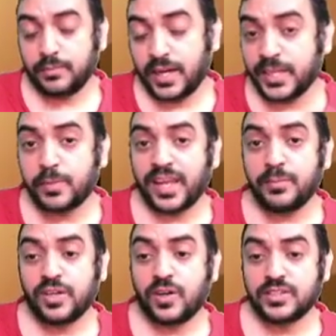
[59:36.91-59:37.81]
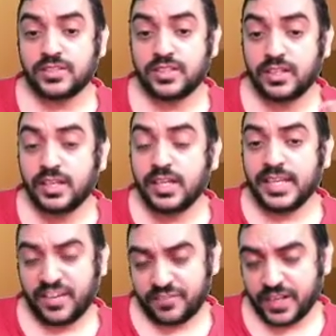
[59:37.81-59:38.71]
Multiply, because
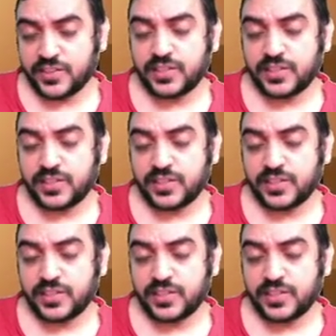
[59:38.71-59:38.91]
left hand